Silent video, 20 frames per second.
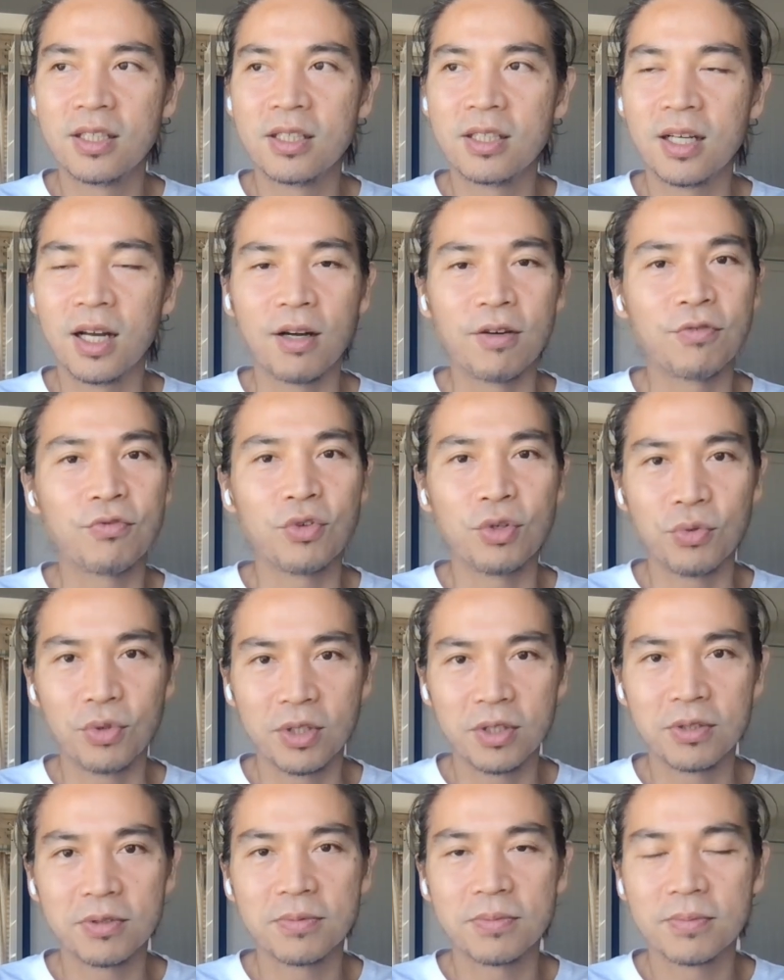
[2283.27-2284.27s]
have free
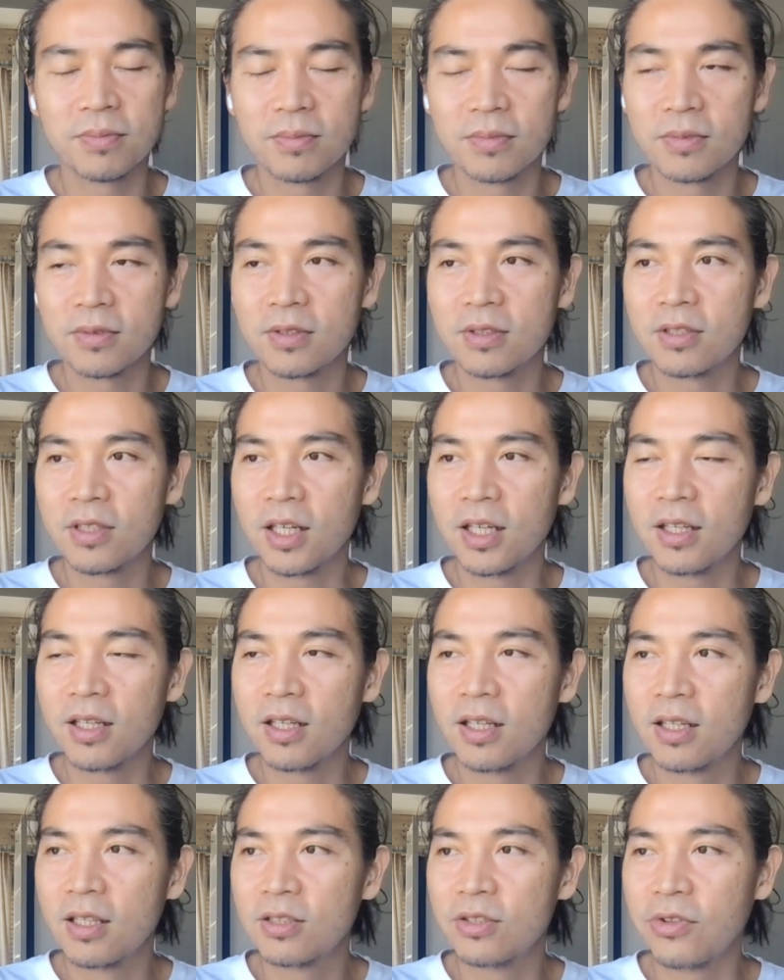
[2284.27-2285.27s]
will, right?
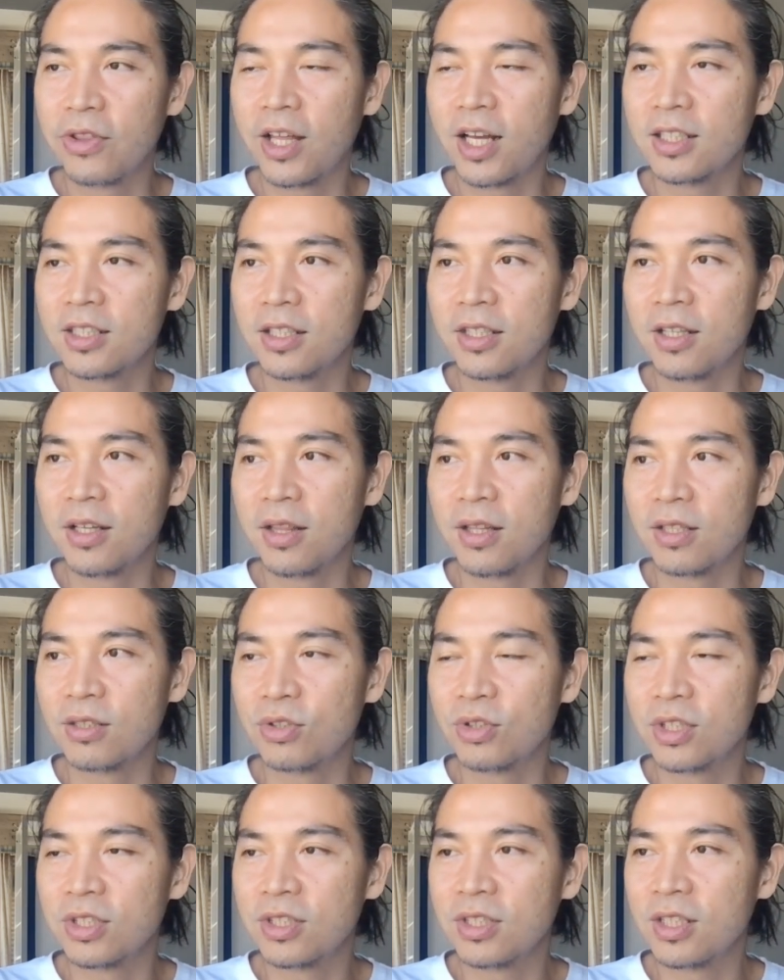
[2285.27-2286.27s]
So that's another
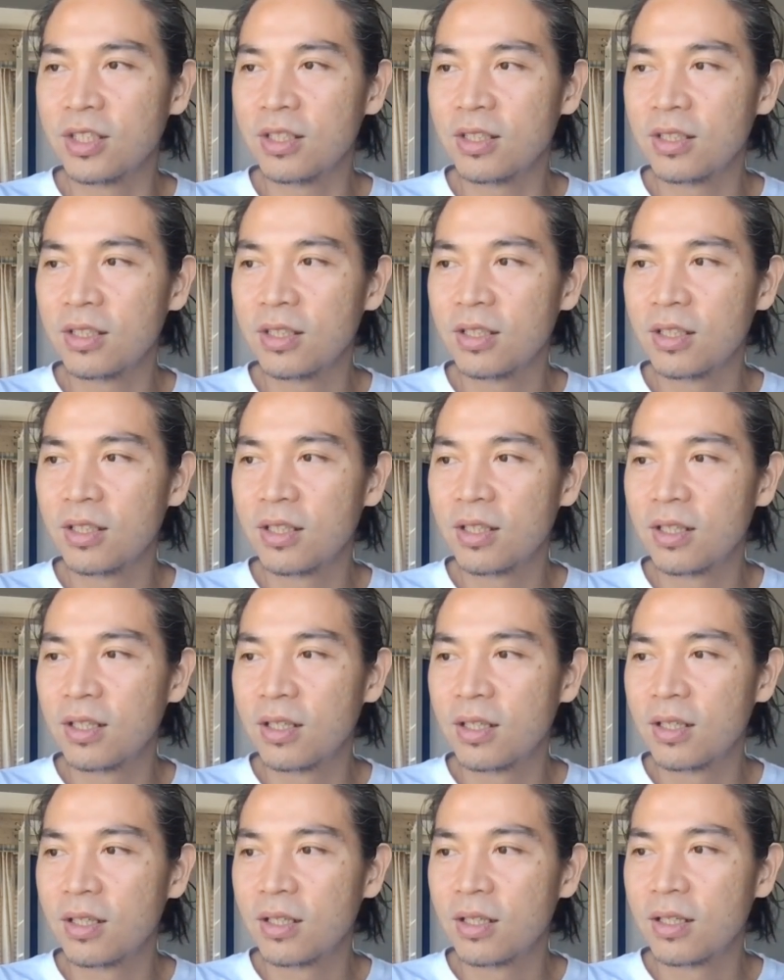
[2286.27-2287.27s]
interesting
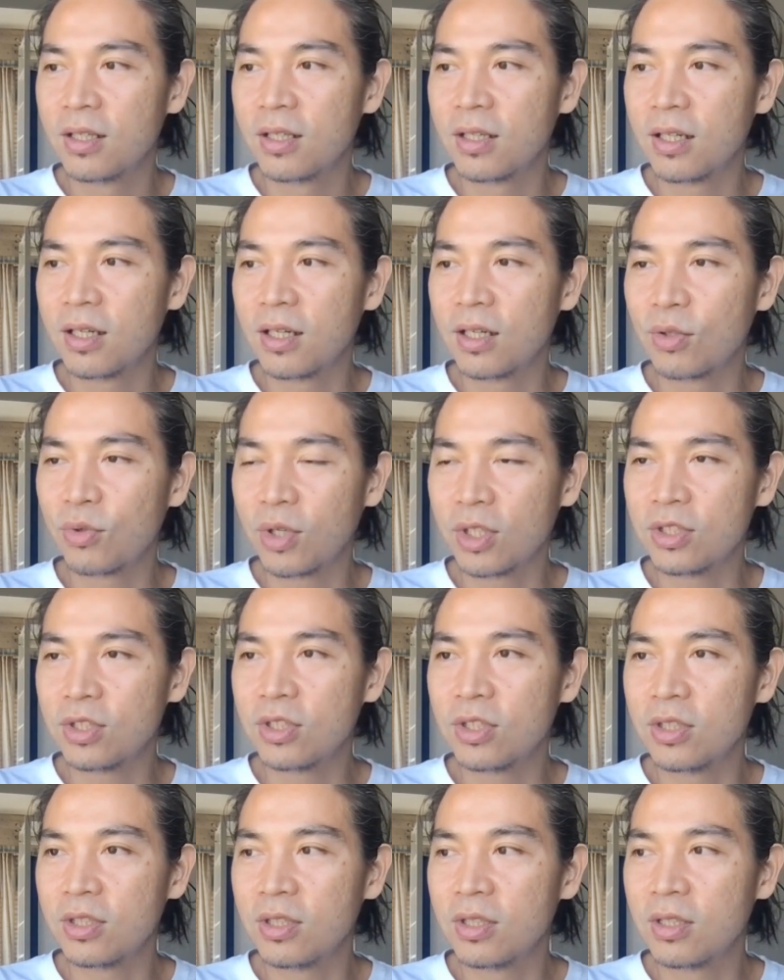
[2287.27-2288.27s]

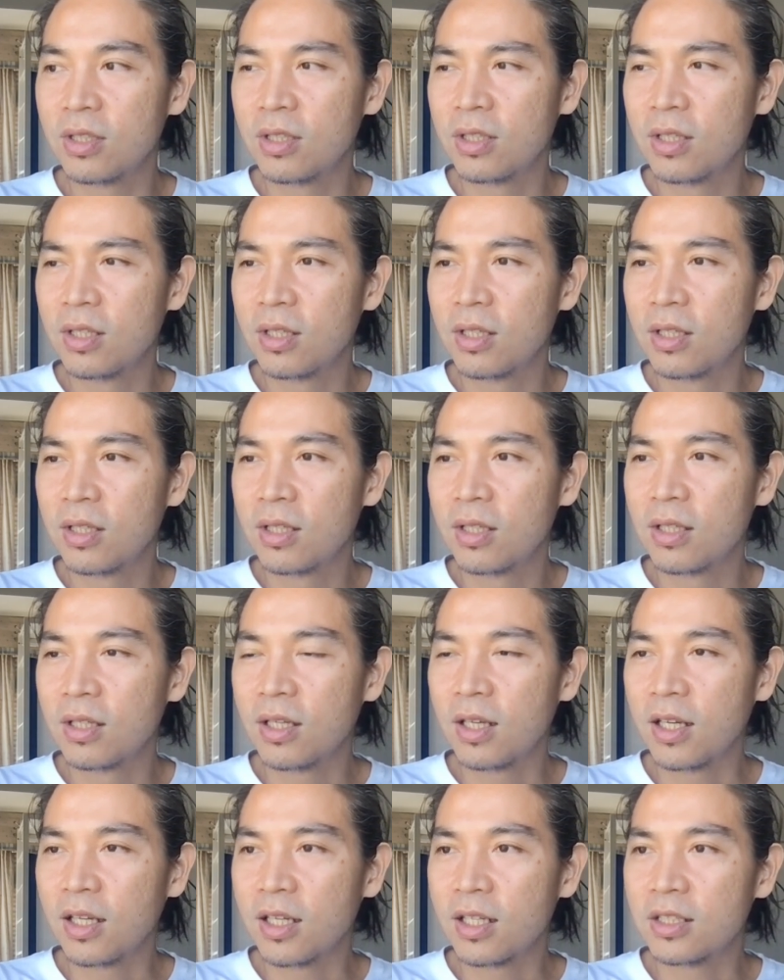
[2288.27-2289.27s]
question.
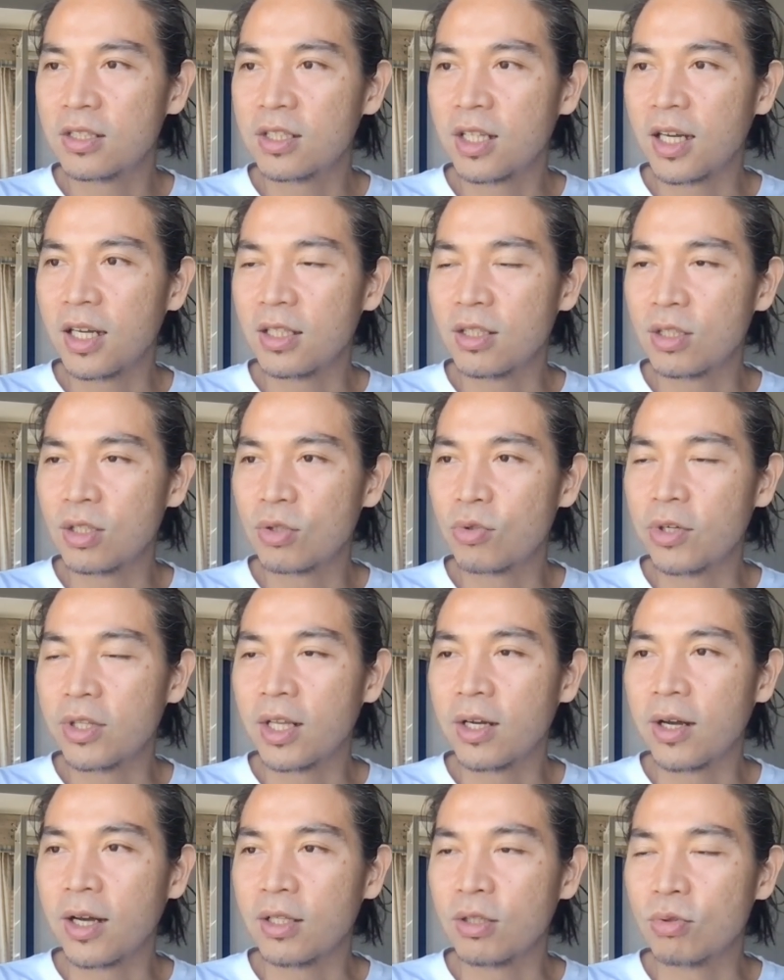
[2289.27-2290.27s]
I guess right
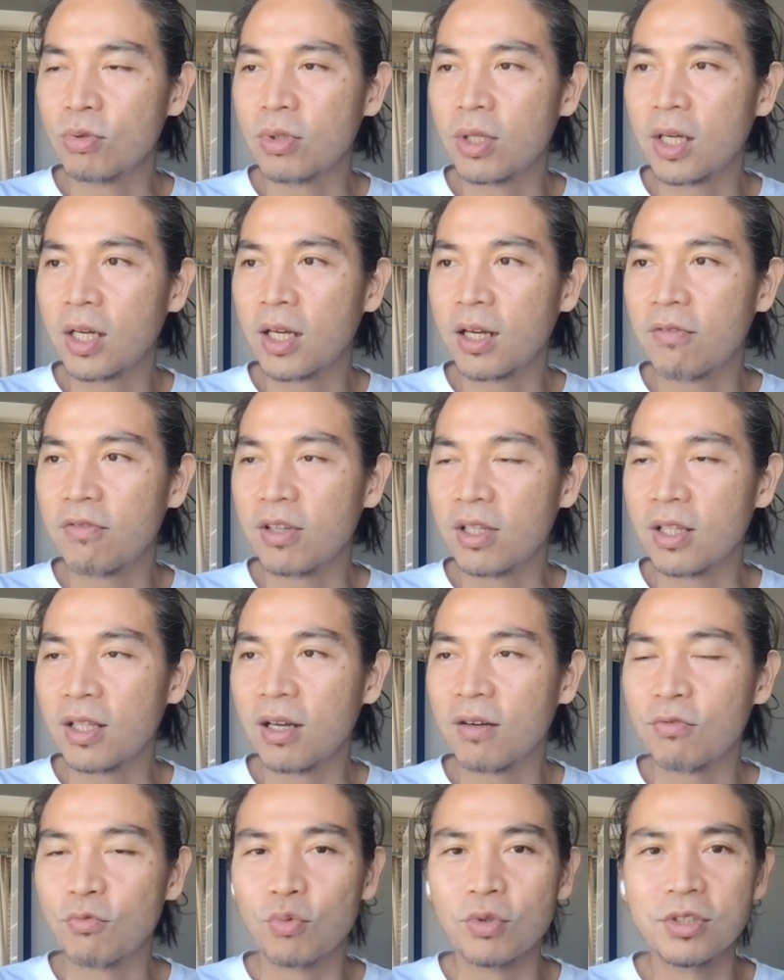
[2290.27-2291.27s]
now I do not have
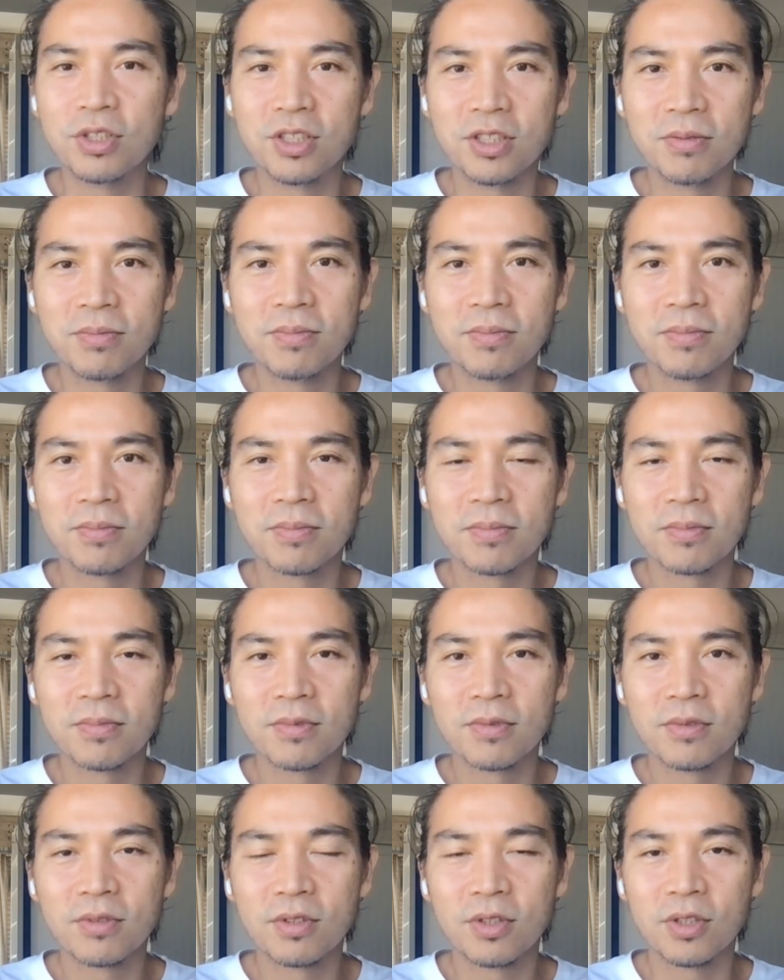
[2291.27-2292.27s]
enough wisdom
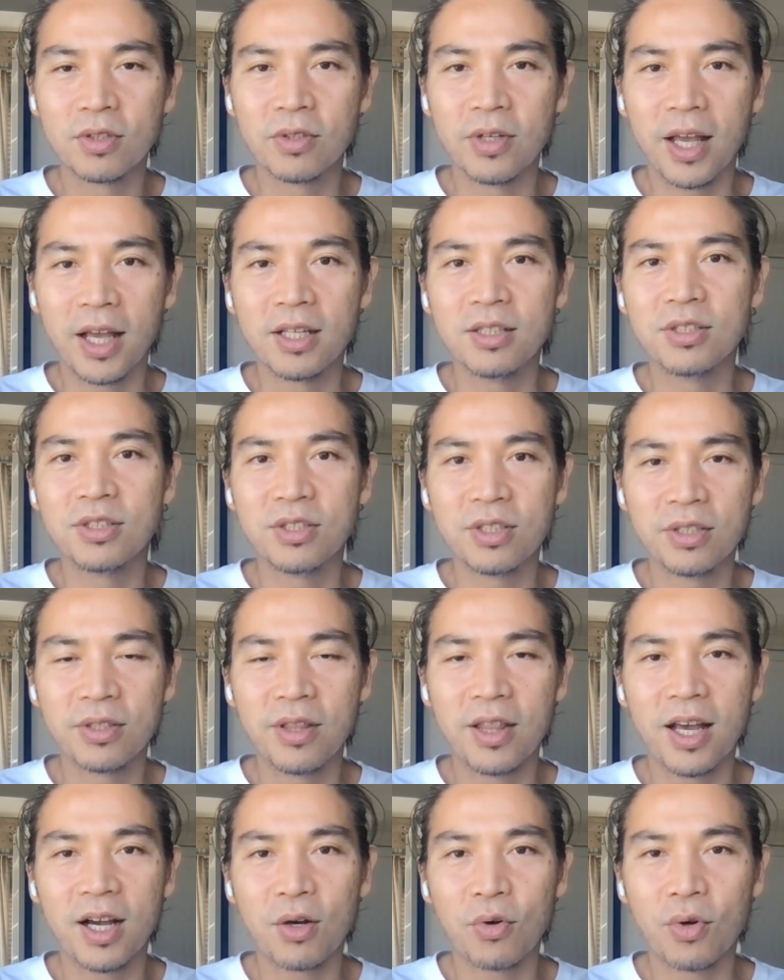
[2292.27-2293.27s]
to answer
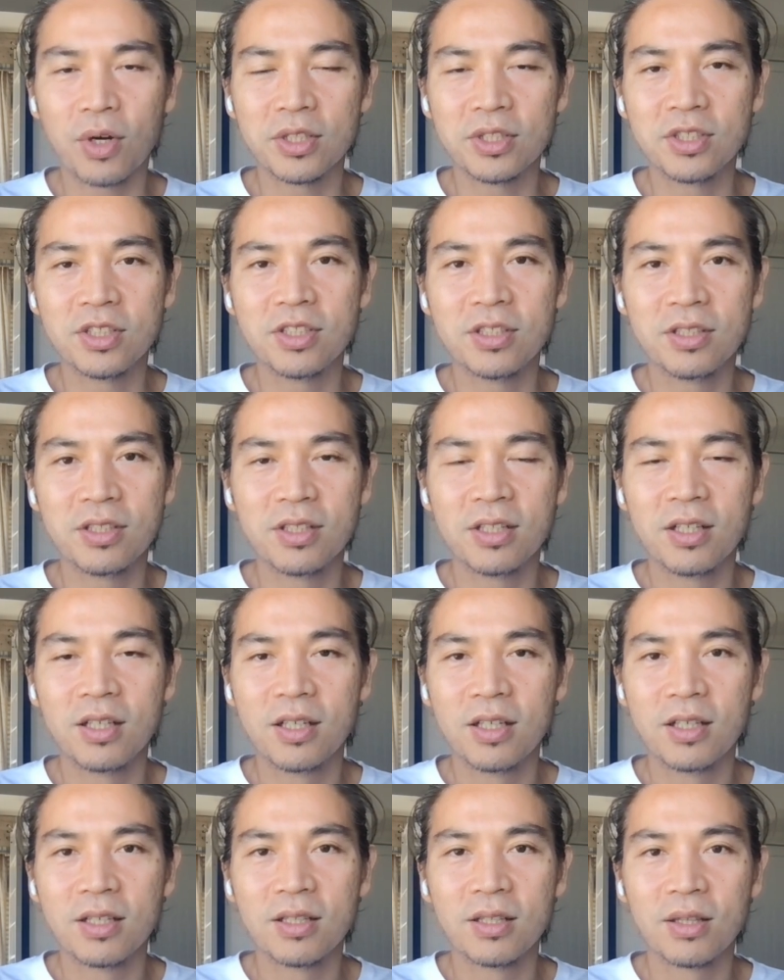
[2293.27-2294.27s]
that question
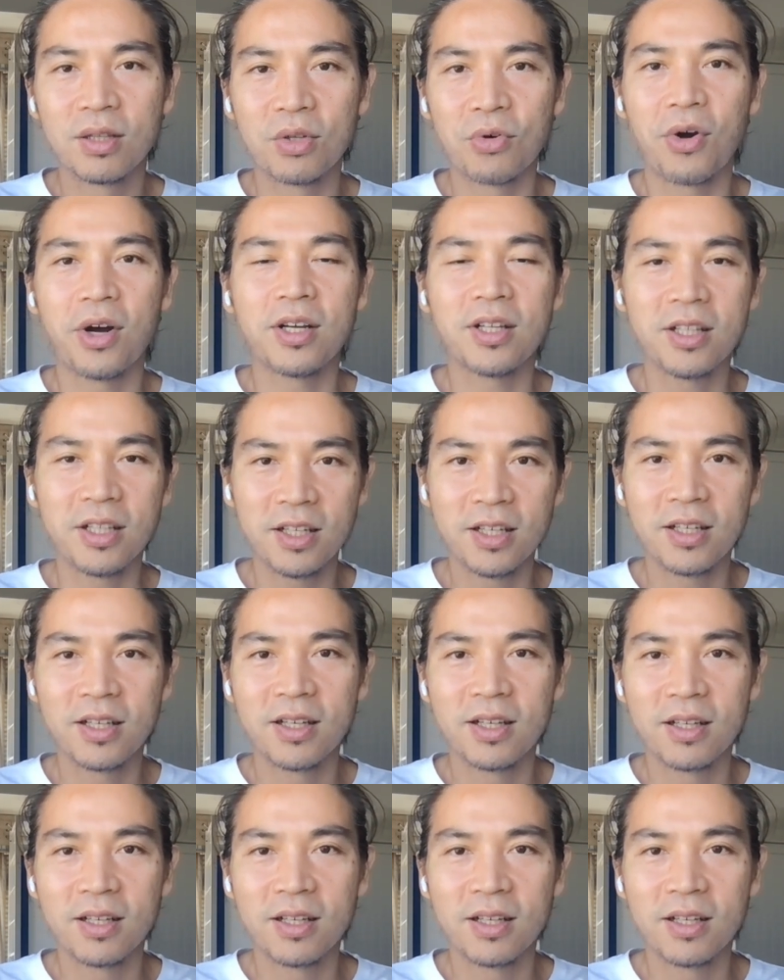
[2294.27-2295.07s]
directly.